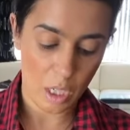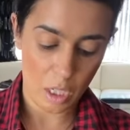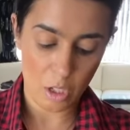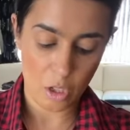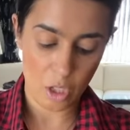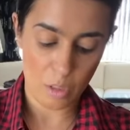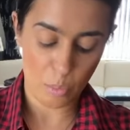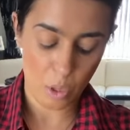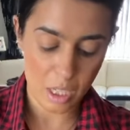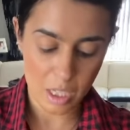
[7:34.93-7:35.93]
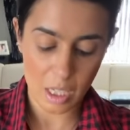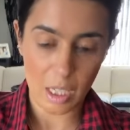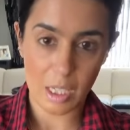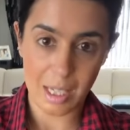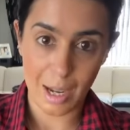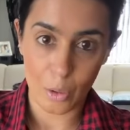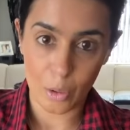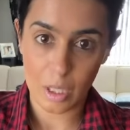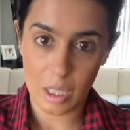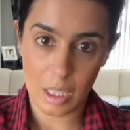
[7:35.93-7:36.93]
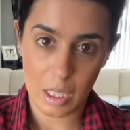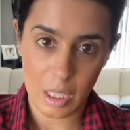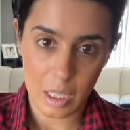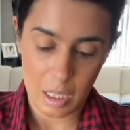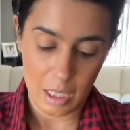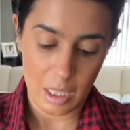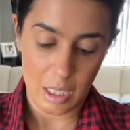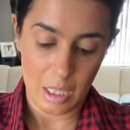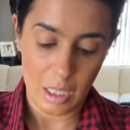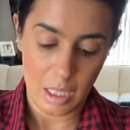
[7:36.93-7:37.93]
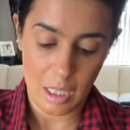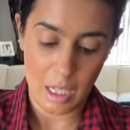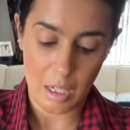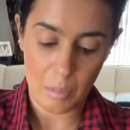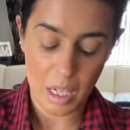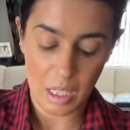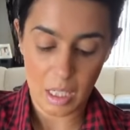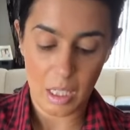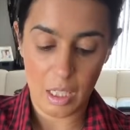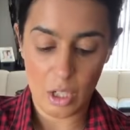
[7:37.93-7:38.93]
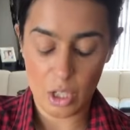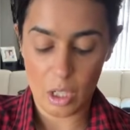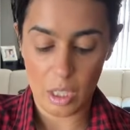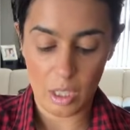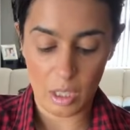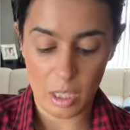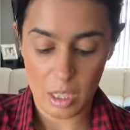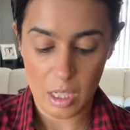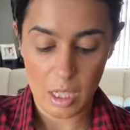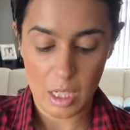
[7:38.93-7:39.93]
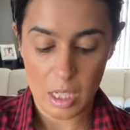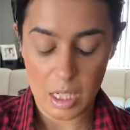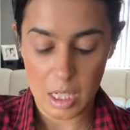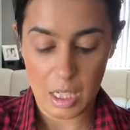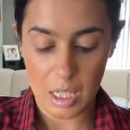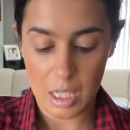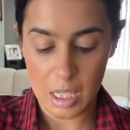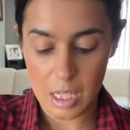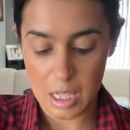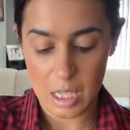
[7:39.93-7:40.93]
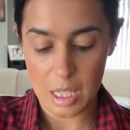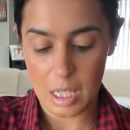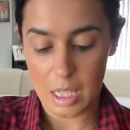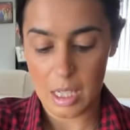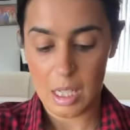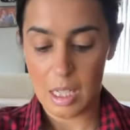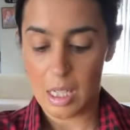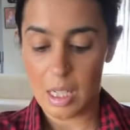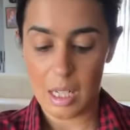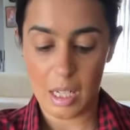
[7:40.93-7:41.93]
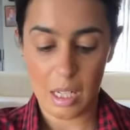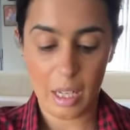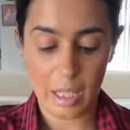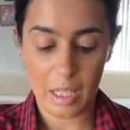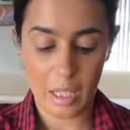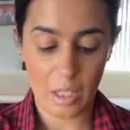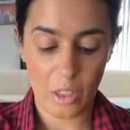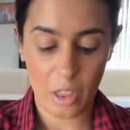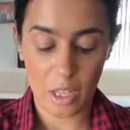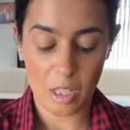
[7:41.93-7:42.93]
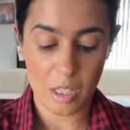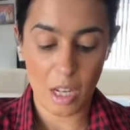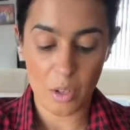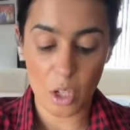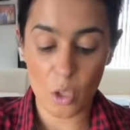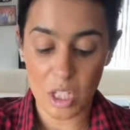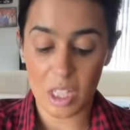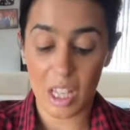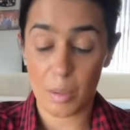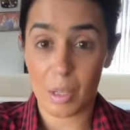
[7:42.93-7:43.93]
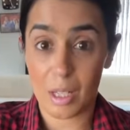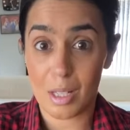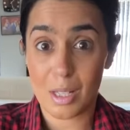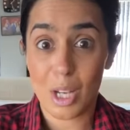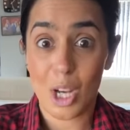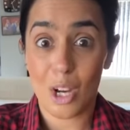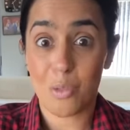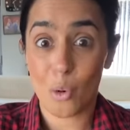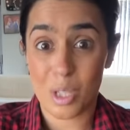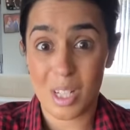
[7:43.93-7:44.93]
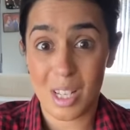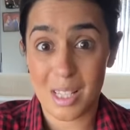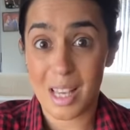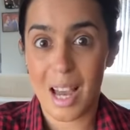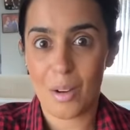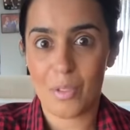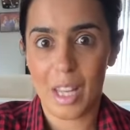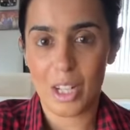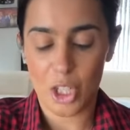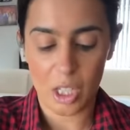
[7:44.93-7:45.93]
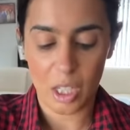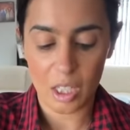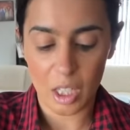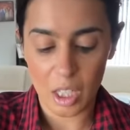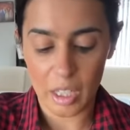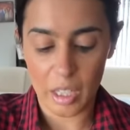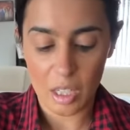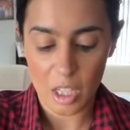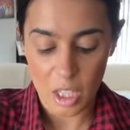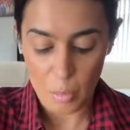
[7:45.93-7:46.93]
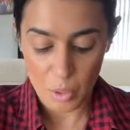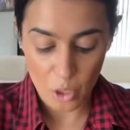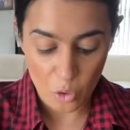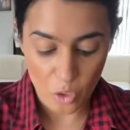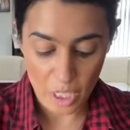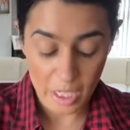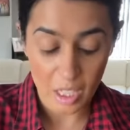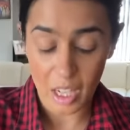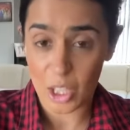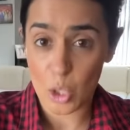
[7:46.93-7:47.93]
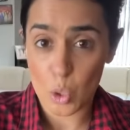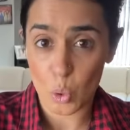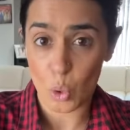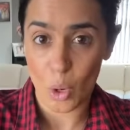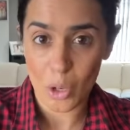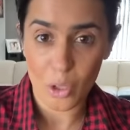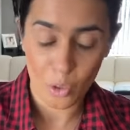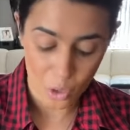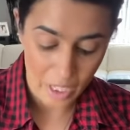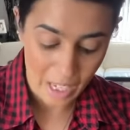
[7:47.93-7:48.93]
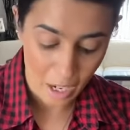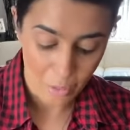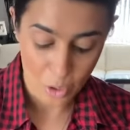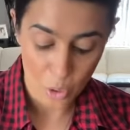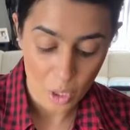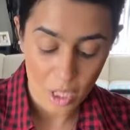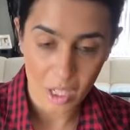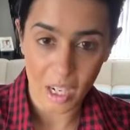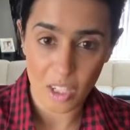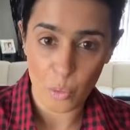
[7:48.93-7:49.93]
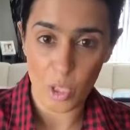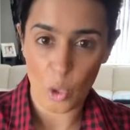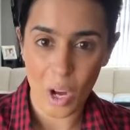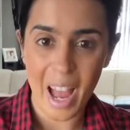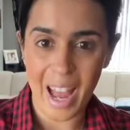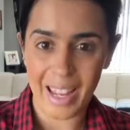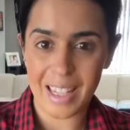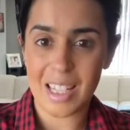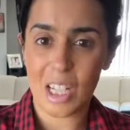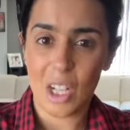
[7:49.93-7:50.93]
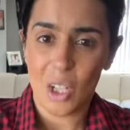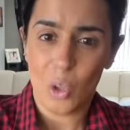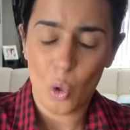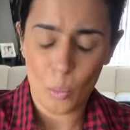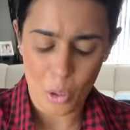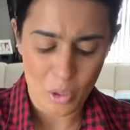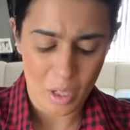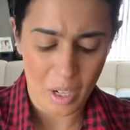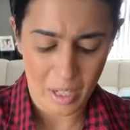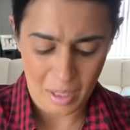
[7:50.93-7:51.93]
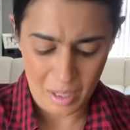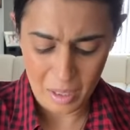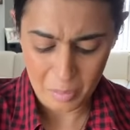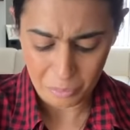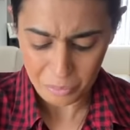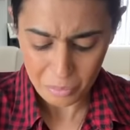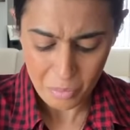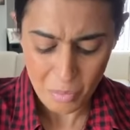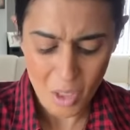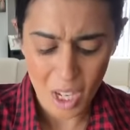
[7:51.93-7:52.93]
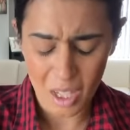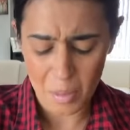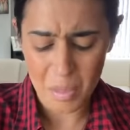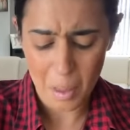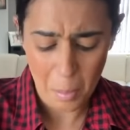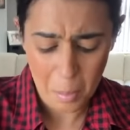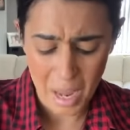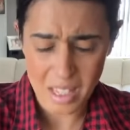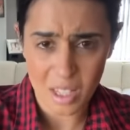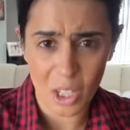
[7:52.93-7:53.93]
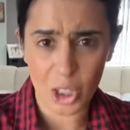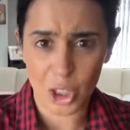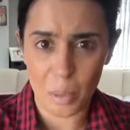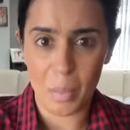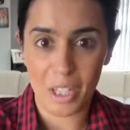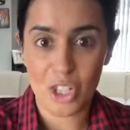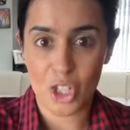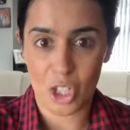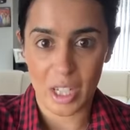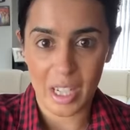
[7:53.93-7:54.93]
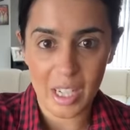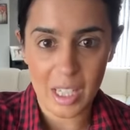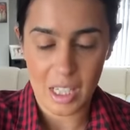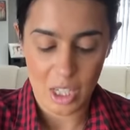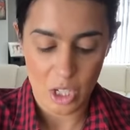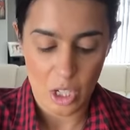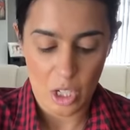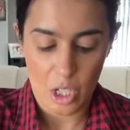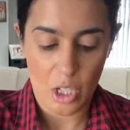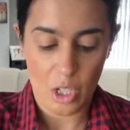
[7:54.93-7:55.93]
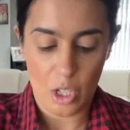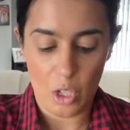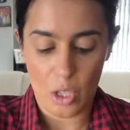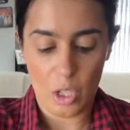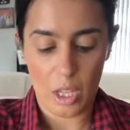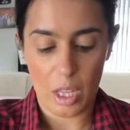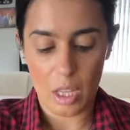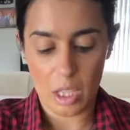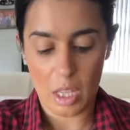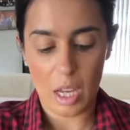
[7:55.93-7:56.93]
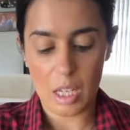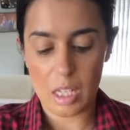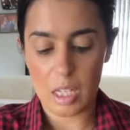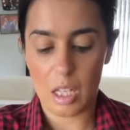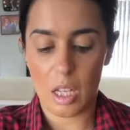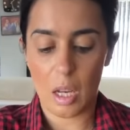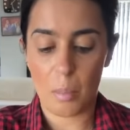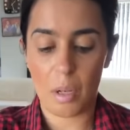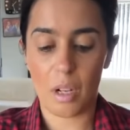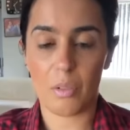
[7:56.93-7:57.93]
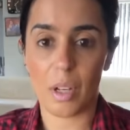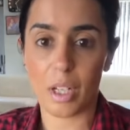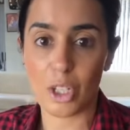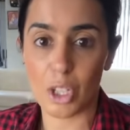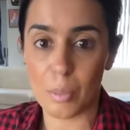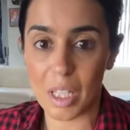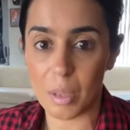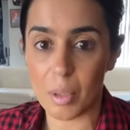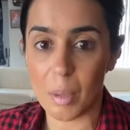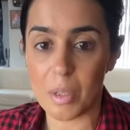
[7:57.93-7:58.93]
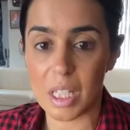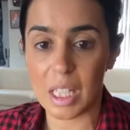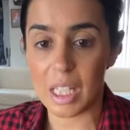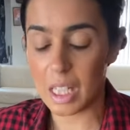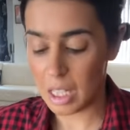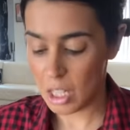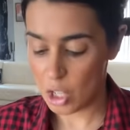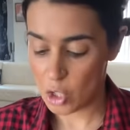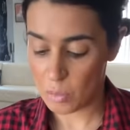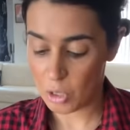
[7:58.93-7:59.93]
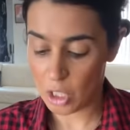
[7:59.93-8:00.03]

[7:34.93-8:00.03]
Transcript: is just pressing it down and making it into little tikkis like this. Now it's holding together because of course it does have that chana dal in, but you really, like you saw, you really have to kind of with your hand almost like massage the mixture in. So okay, so that is a perfect Shami Kebab tikki. So I'm going